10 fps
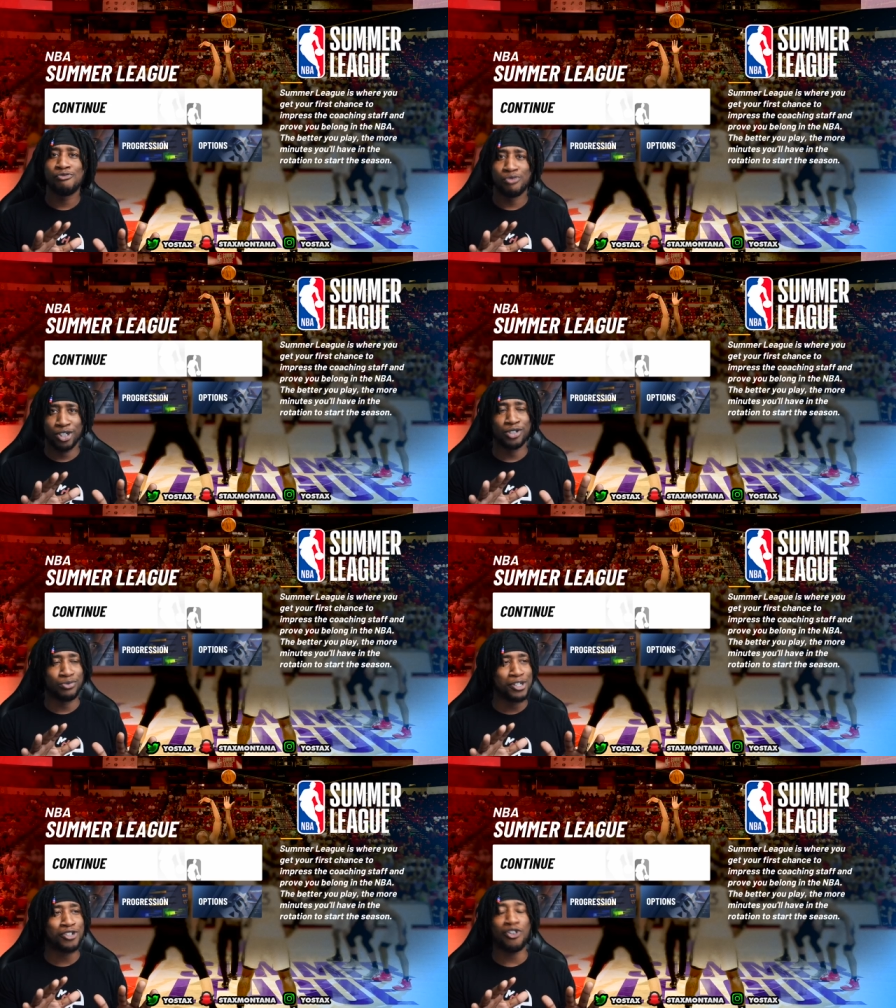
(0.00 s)
We'll,
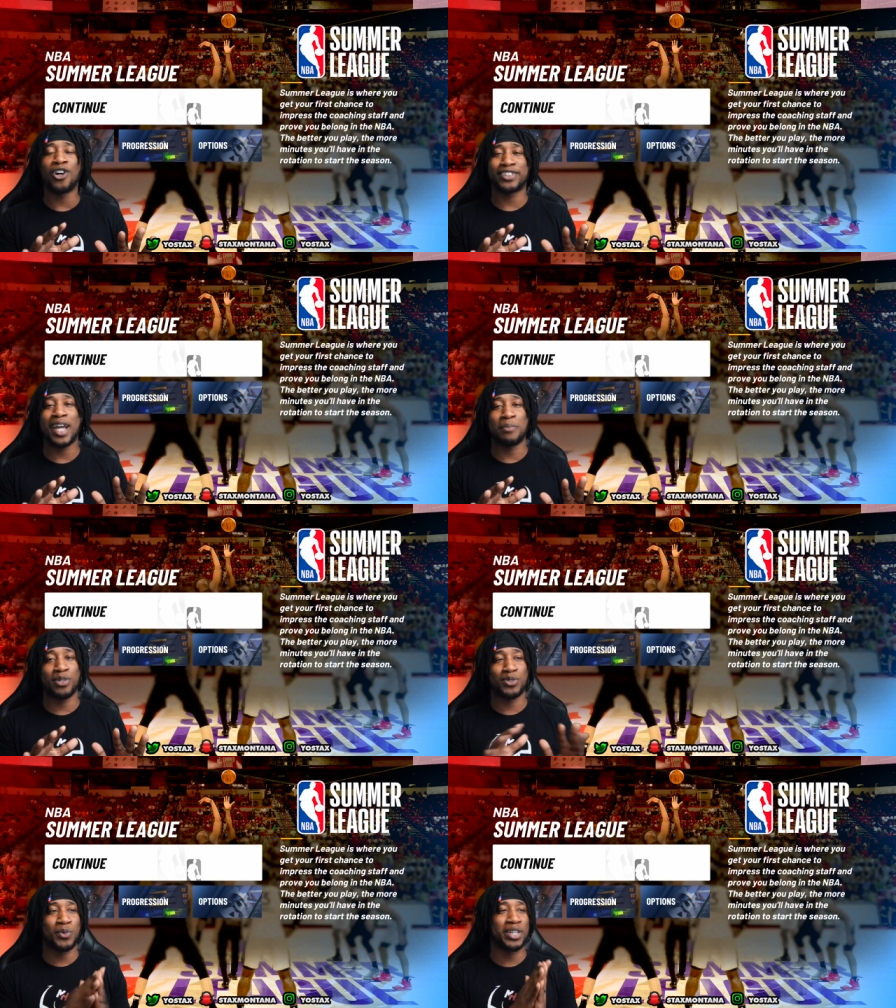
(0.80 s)
we'll cross that
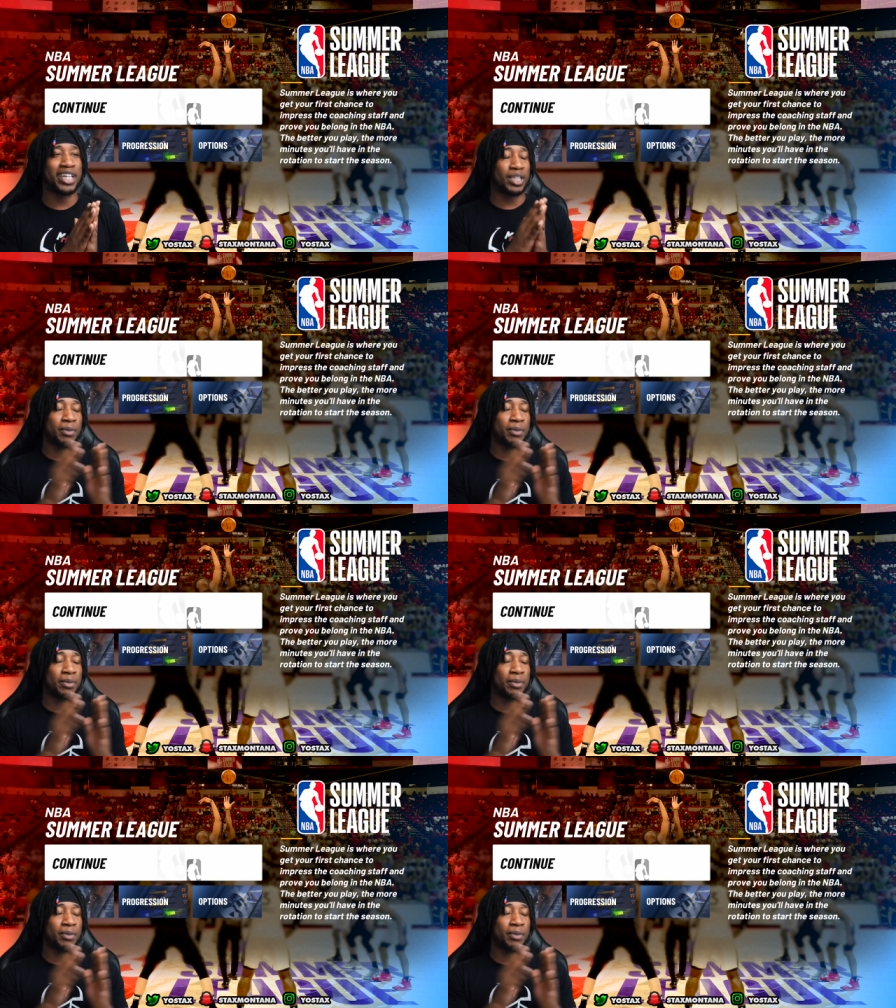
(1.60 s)
bridge when we get there.